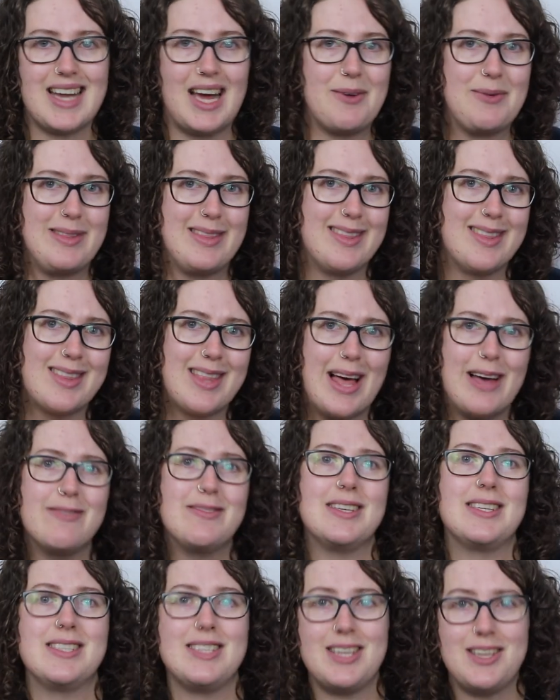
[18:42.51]
I would
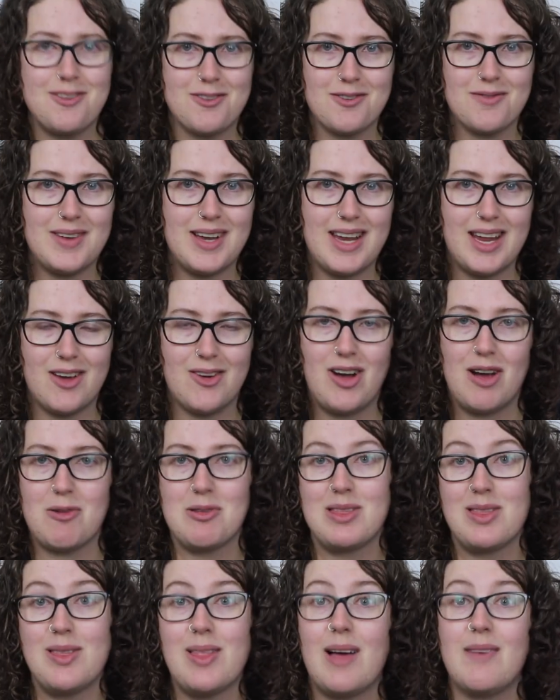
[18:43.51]
love to see your video. I
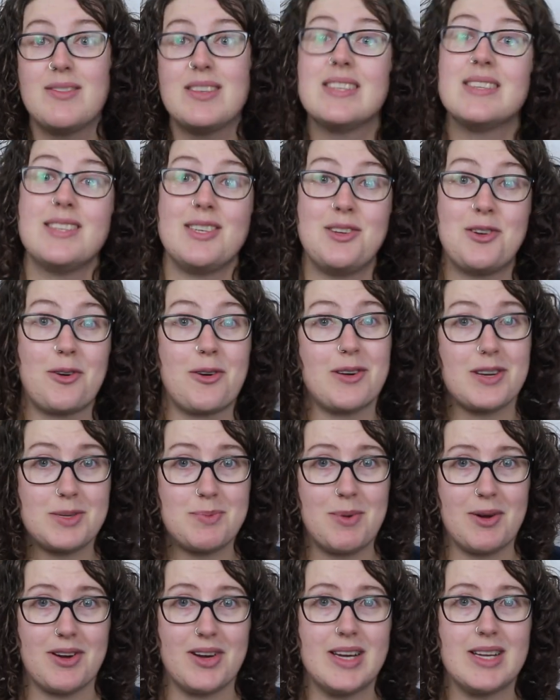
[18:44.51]
would love to see your
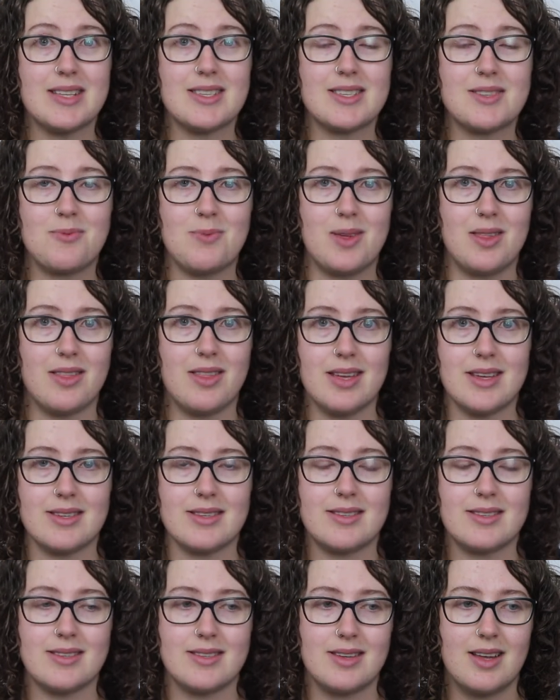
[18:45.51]
experience with
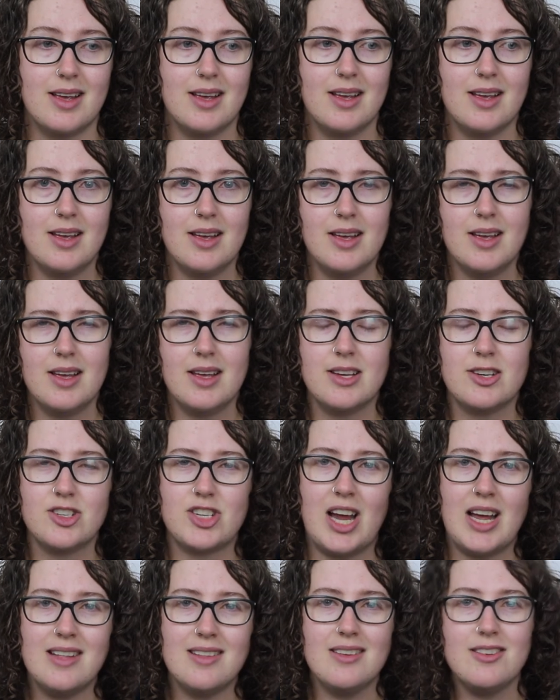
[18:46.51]
this
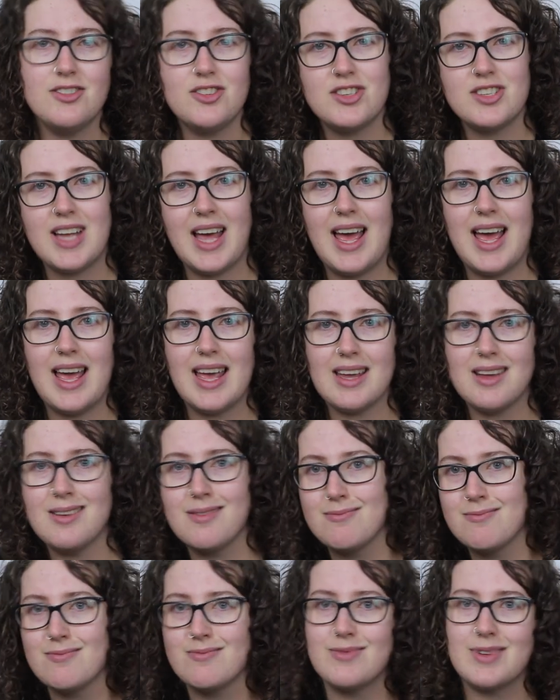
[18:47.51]
challenge, tag,
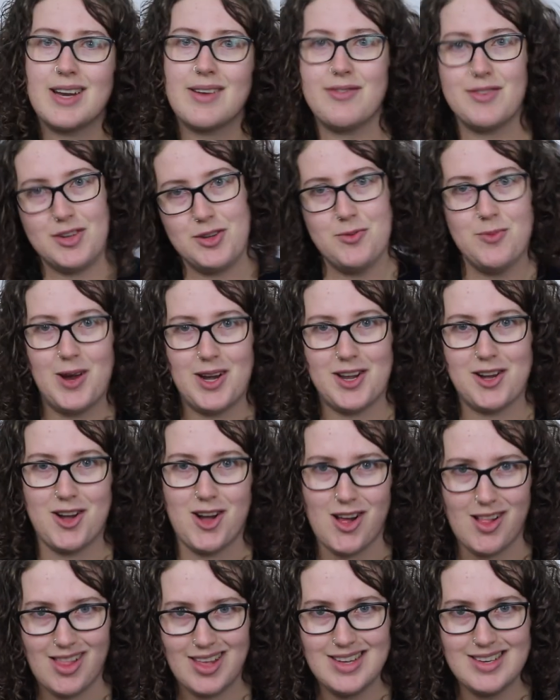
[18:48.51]
whatever you want to
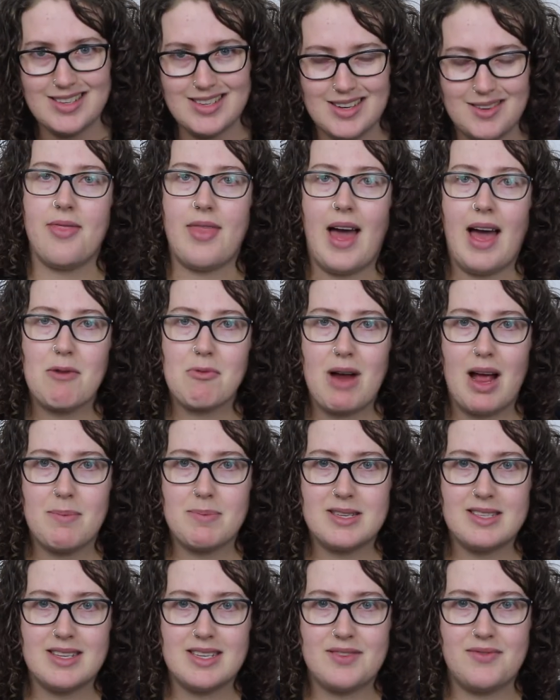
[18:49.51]
call it. That
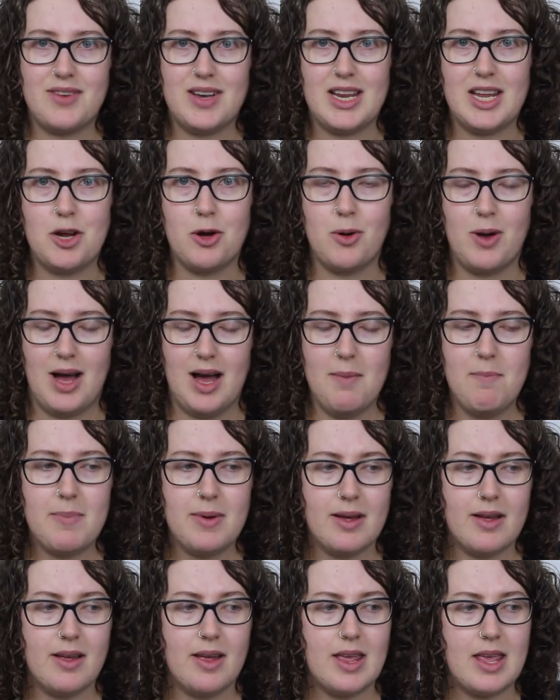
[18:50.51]
wraps this video
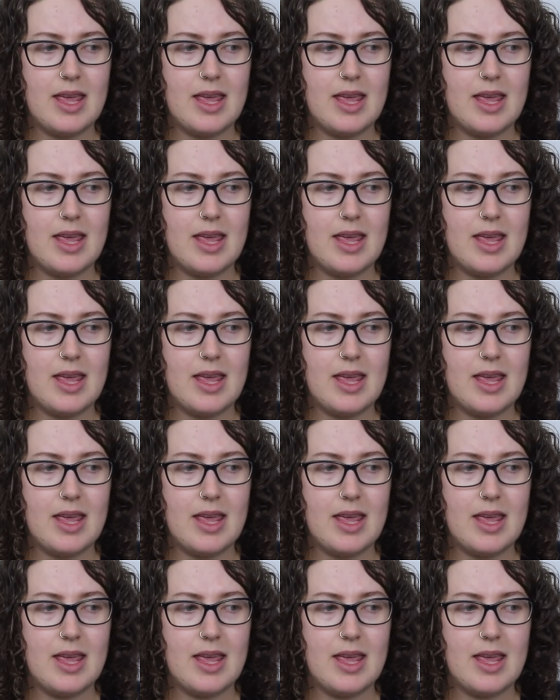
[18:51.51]
up.